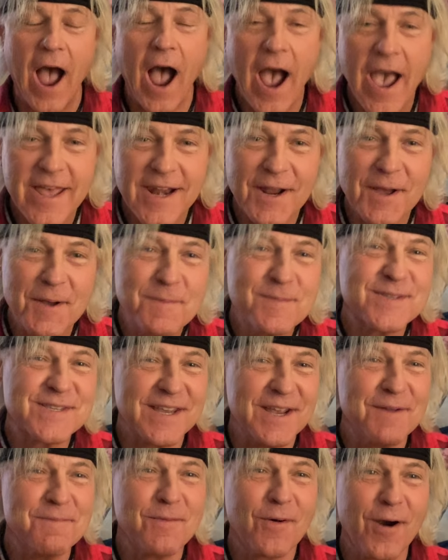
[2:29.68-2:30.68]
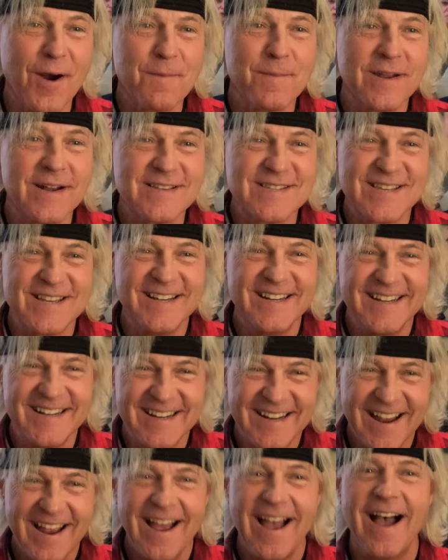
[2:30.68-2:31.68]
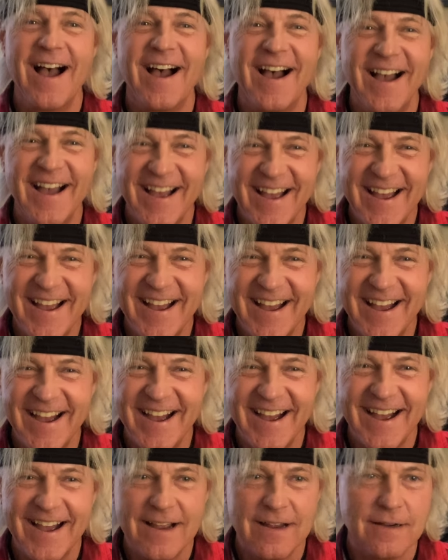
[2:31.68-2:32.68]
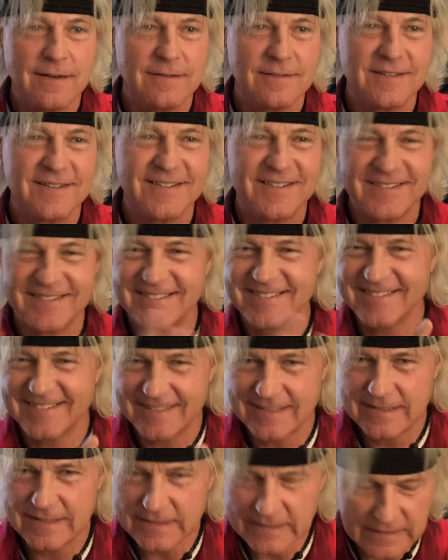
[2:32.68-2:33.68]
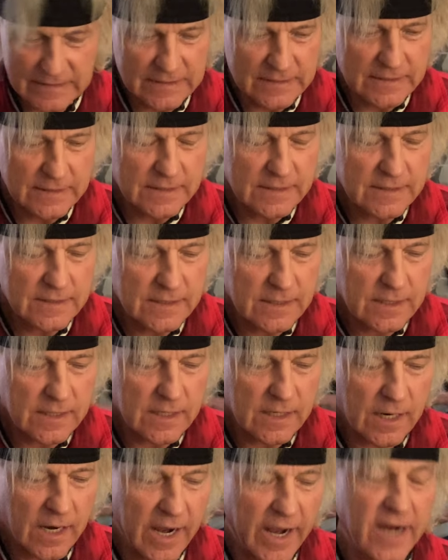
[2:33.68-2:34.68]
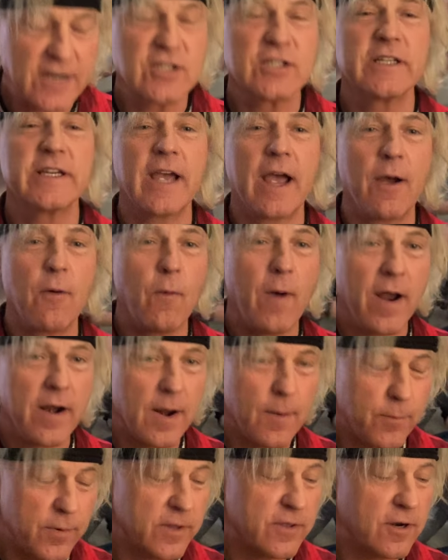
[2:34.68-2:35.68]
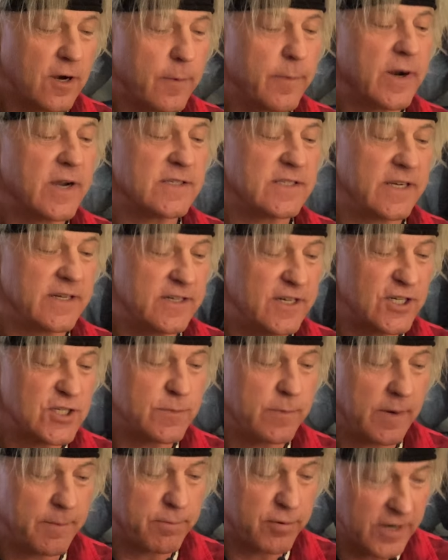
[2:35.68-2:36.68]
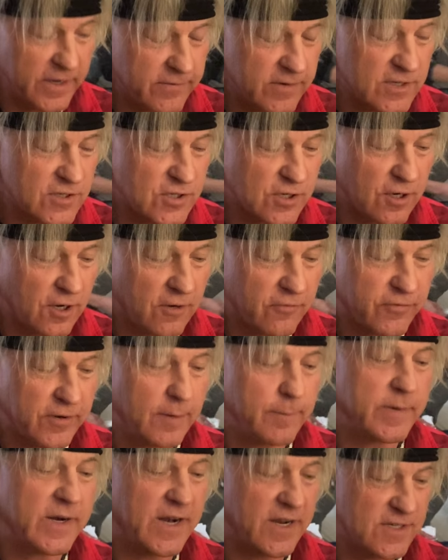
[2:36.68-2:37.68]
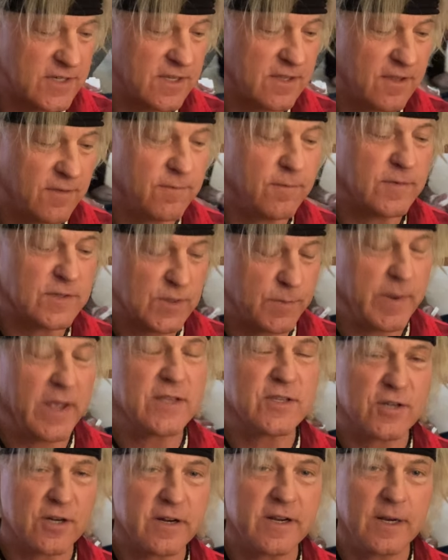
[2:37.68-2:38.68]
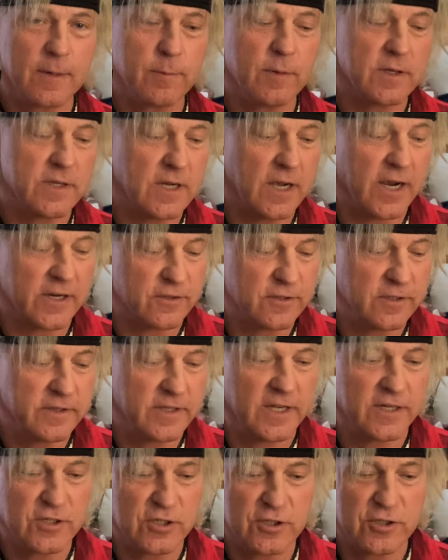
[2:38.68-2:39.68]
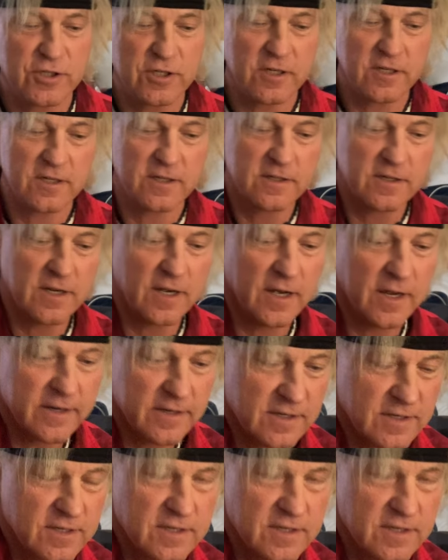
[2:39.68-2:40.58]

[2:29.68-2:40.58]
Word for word: items in Mormon church. Not mom? Oh, please. I believe that was your choice. Actually, I wound up with her because I ditched my previous girlfriend because of the Spencer Kimball doctrine that you should uh,